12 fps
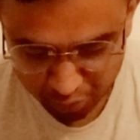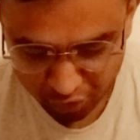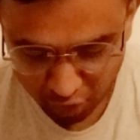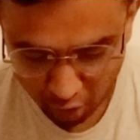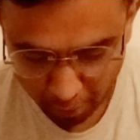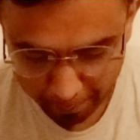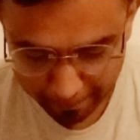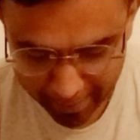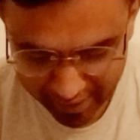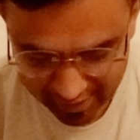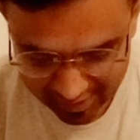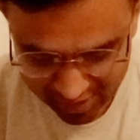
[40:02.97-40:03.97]
for
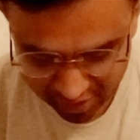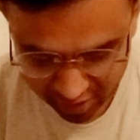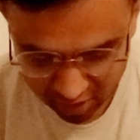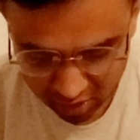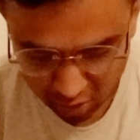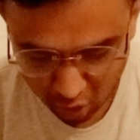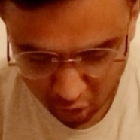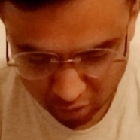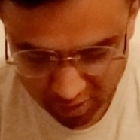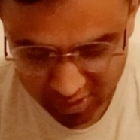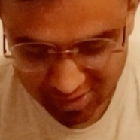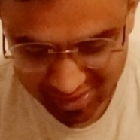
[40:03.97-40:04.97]
pedestrian on
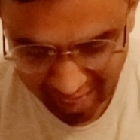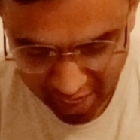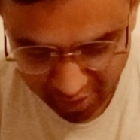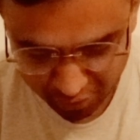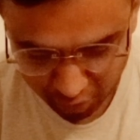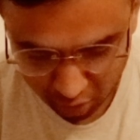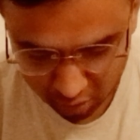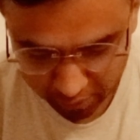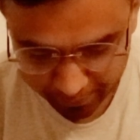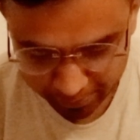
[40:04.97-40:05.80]
the sidewalk.